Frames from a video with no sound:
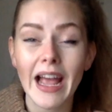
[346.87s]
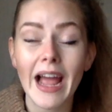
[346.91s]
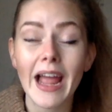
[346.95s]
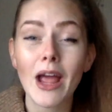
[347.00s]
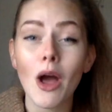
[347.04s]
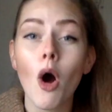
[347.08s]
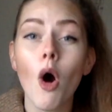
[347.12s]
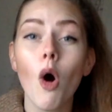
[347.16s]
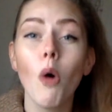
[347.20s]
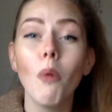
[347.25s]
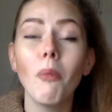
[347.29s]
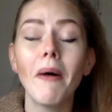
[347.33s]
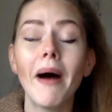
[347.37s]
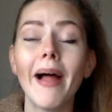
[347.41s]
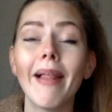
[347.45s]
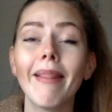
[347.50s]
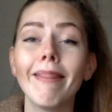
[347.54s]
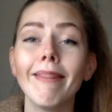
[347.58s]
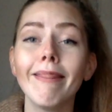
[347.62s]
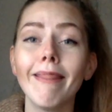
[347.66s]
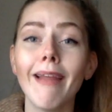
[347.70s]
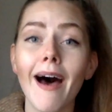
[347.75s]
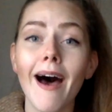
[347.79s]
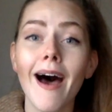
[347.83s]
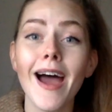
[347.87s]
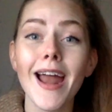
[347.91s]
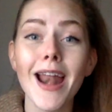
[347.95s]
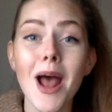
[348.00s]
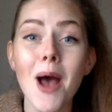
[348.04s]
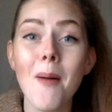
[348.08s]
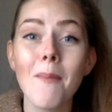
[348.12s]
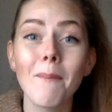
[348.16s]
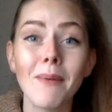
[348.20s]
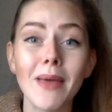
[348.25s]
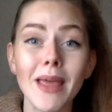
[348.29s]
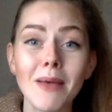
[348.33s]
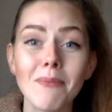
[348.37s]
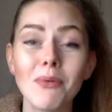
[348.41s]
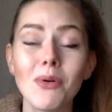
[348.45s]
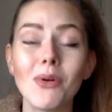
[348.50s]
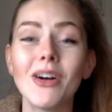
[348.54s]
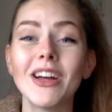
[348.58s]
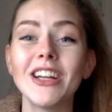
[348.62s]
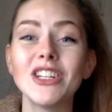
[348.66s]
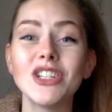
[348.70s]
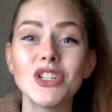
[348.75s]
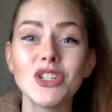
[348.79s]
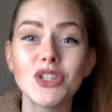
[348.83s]
I hope a lot of people
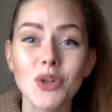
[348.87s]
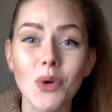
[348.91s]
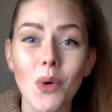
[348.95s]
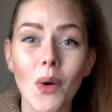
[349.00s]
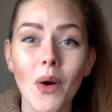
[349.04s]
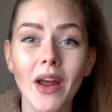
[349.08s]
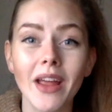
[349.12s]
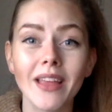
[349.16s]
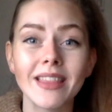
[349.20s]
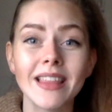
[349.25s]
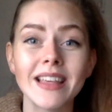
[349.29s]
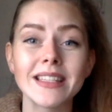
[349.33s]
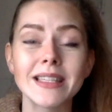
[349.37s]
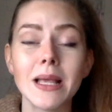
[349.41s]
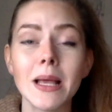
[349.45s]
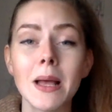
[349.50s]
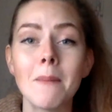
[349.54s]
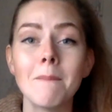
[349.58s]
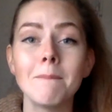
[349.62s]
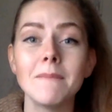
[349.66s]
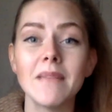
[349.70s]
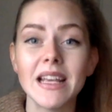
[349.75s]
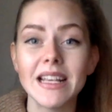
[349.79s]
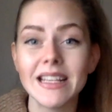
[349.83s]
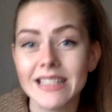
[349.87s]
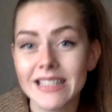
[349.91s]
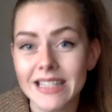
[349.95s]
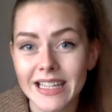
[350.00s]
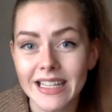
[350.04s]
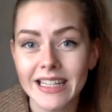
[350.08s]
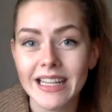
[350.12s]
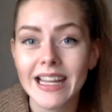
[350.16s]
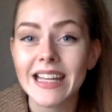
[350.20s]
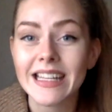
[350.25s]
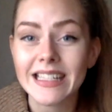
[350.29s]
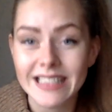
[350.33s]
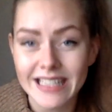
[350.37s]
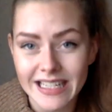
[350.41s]
enjoy this amazing